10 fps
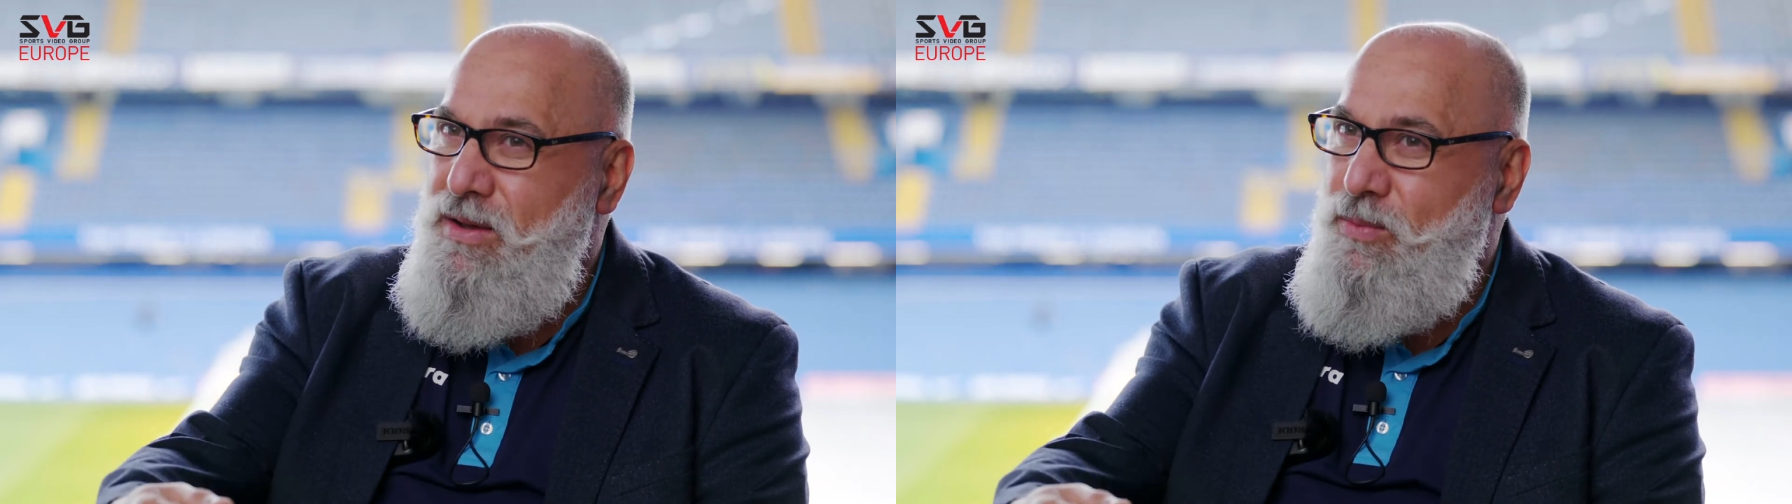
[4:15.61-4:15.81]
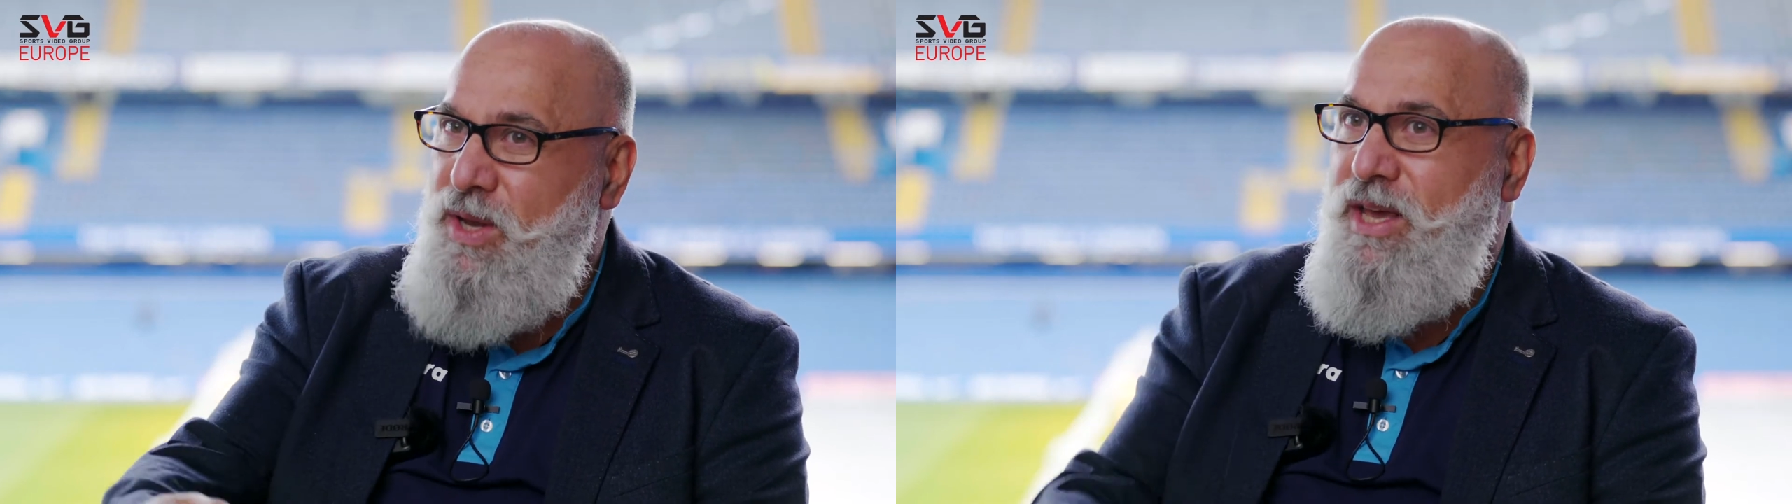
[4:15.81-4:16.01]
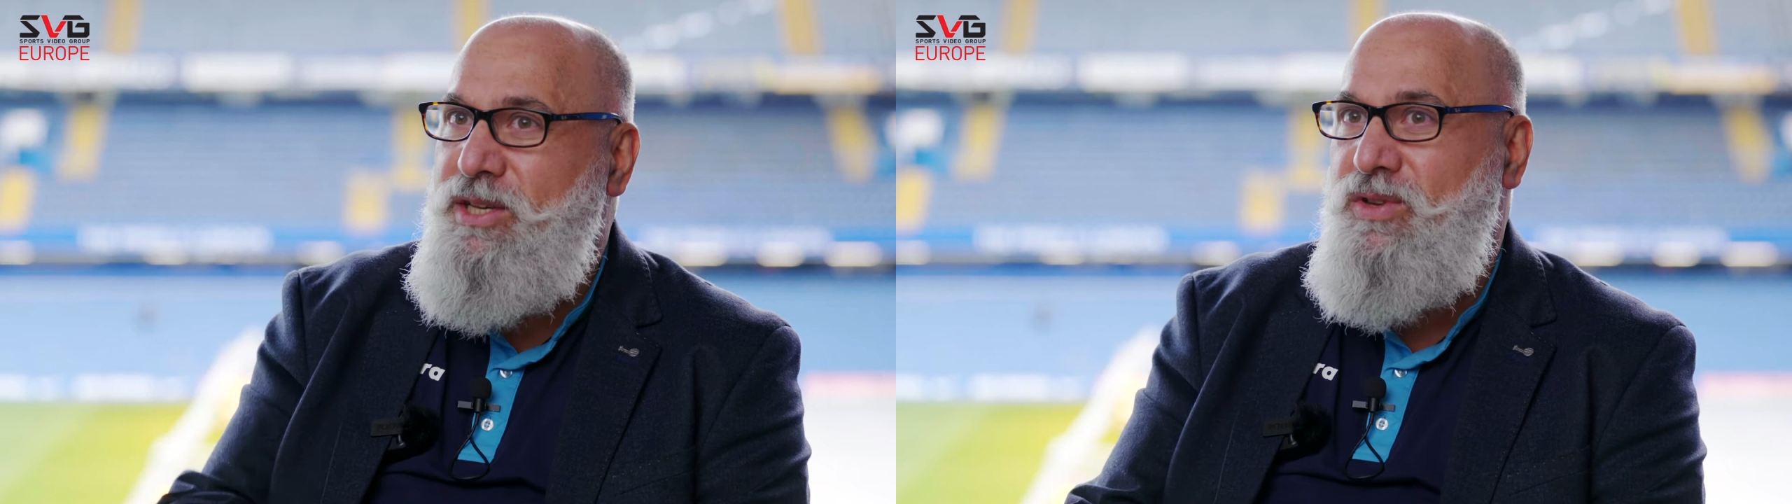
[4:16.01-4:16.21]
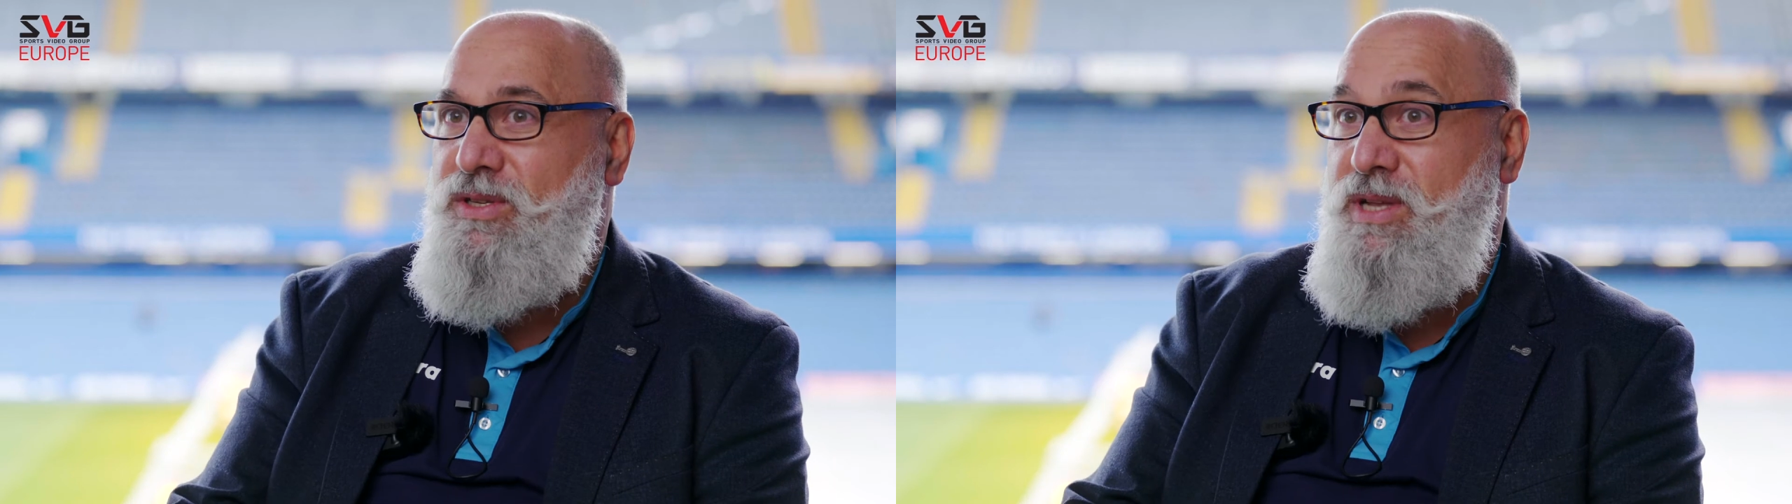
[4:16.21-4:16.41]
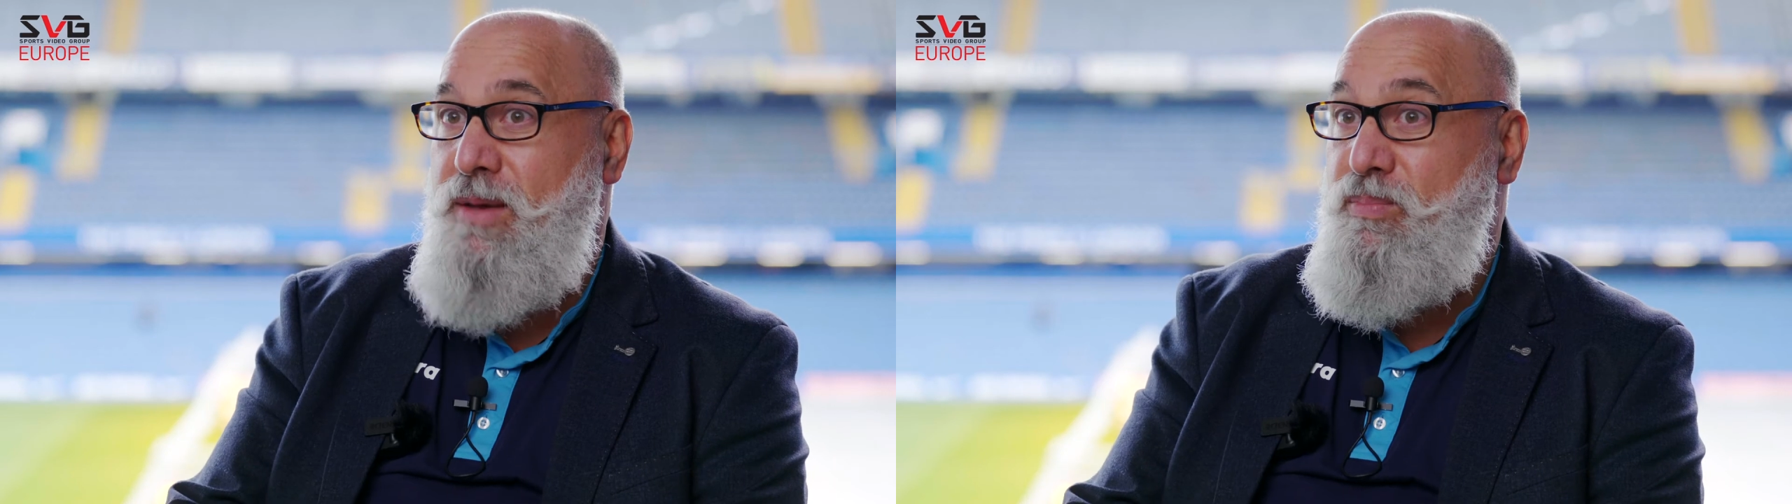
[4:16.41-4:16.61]
one extra
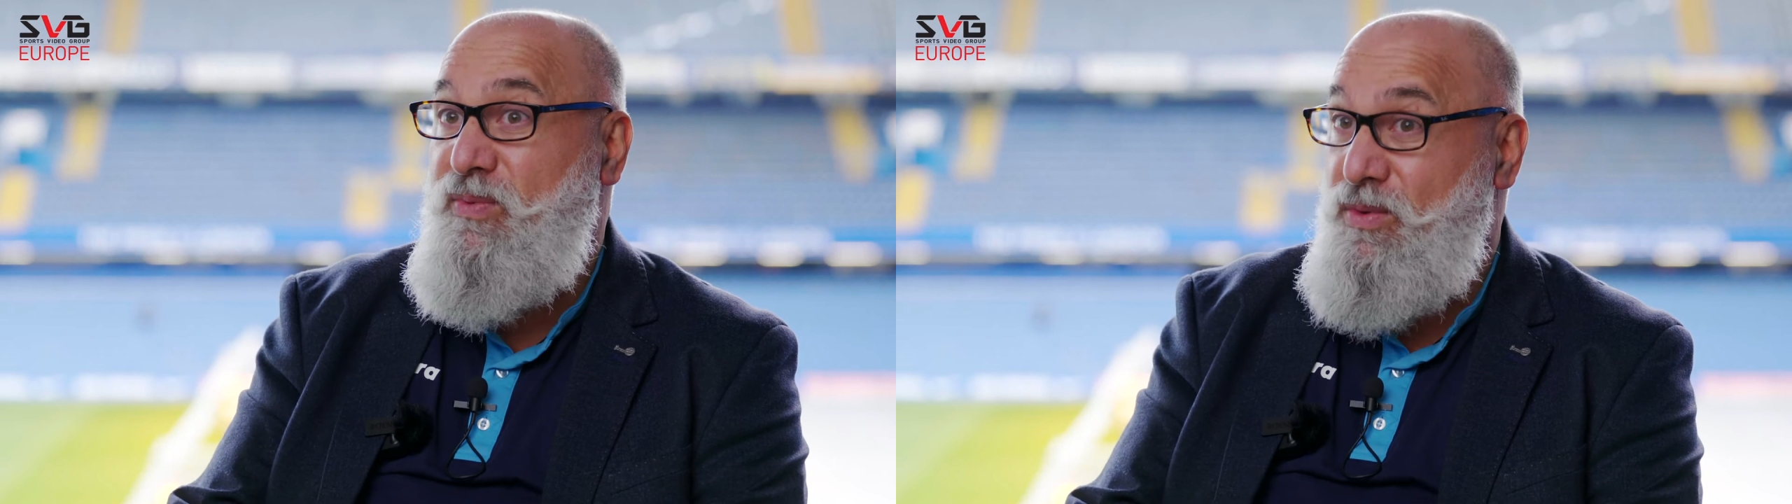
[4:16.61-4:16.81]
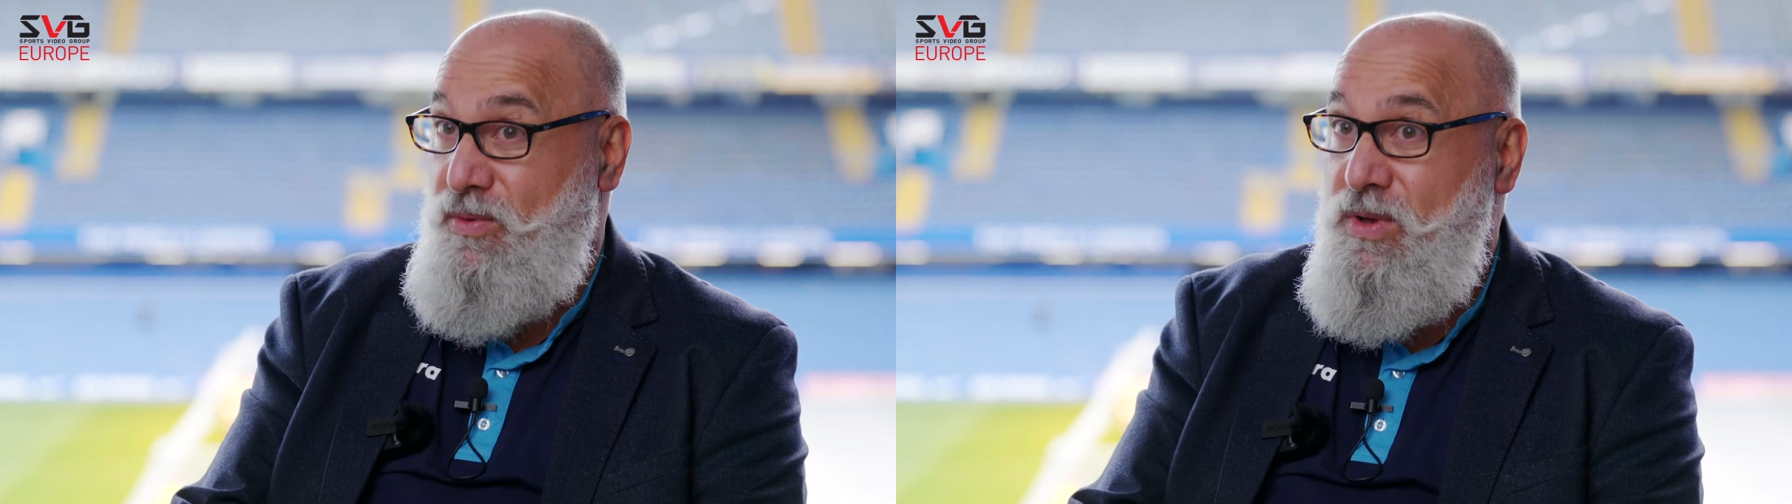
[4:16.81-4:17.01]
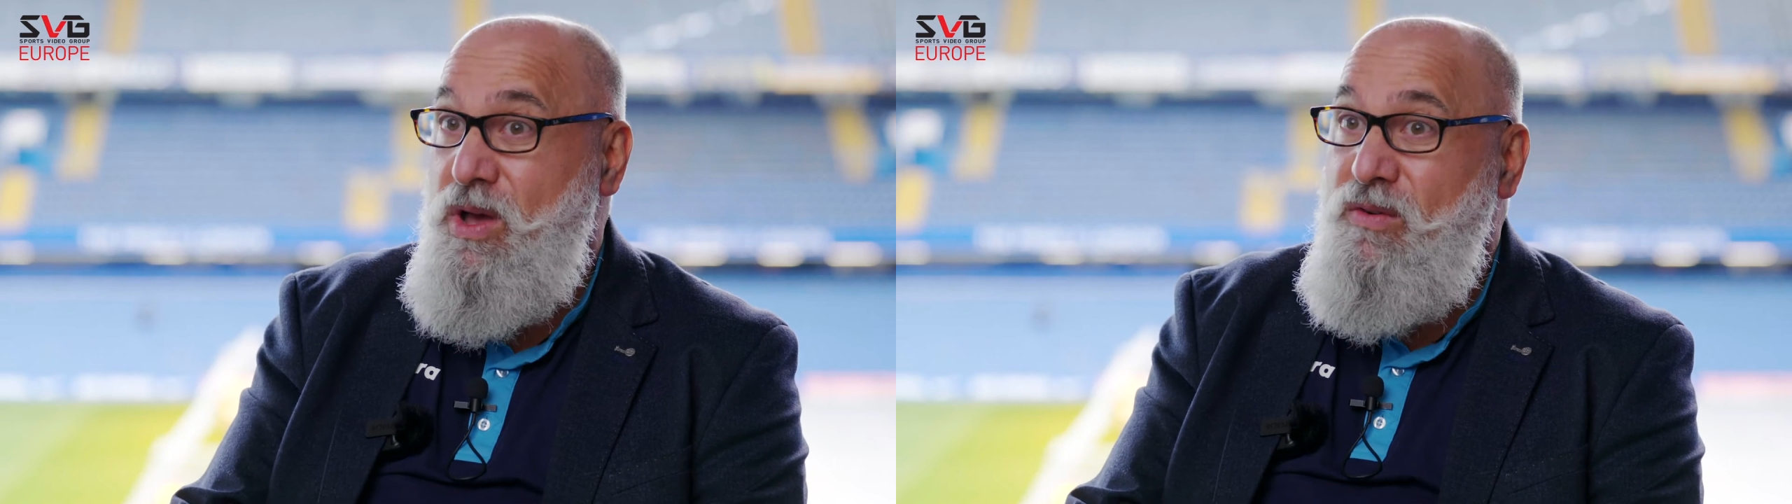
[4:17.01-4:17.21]
step for